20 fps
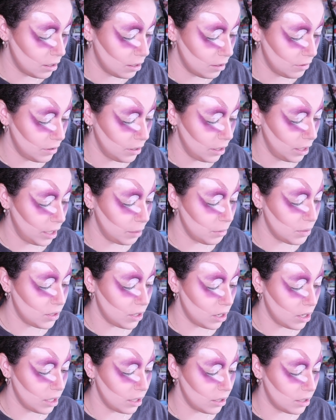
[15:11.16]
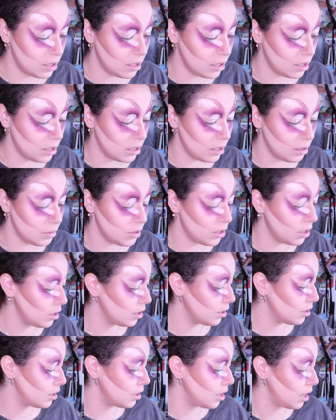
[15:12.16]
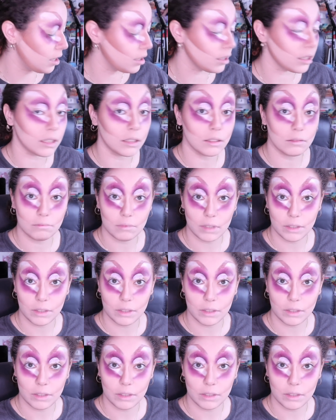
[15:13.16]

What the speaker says: I feel like I'm starting to nail it.